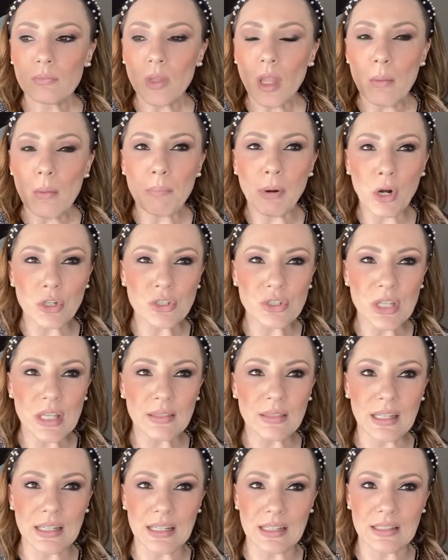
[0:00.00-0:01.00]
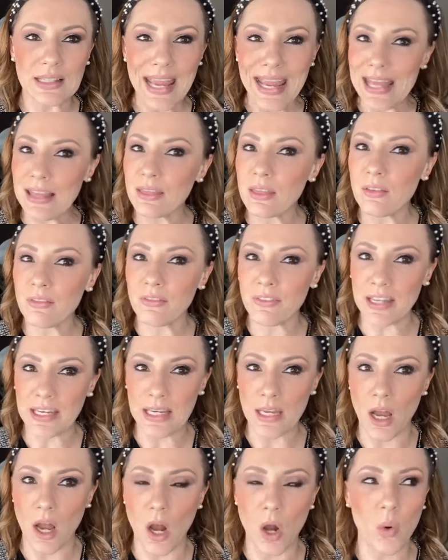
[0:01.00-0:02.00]
person that is in the
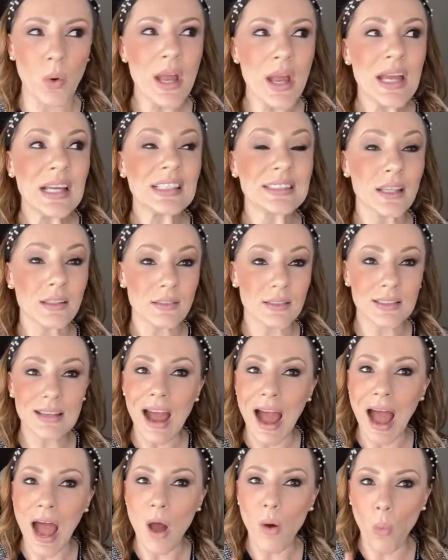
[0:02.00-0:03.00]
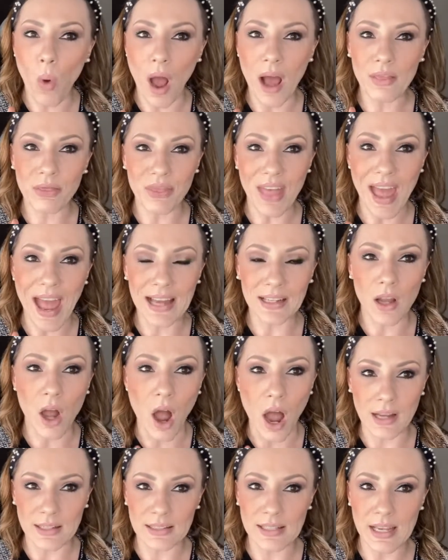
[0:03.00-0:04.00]
video does not want that
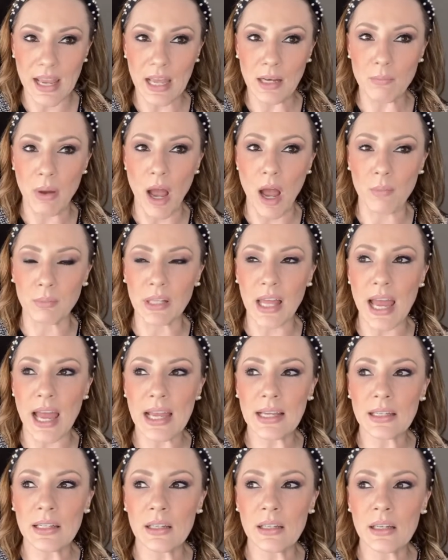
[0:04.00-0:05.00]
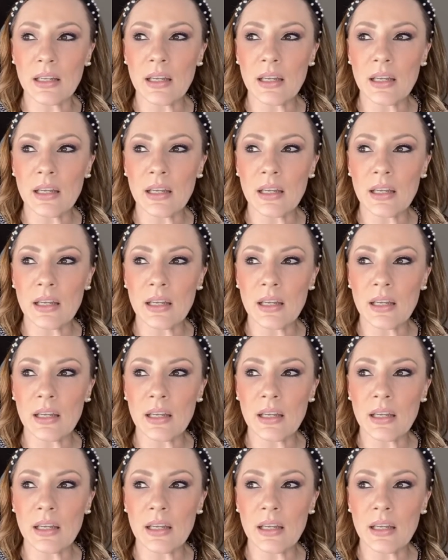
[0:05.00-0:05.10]
content public,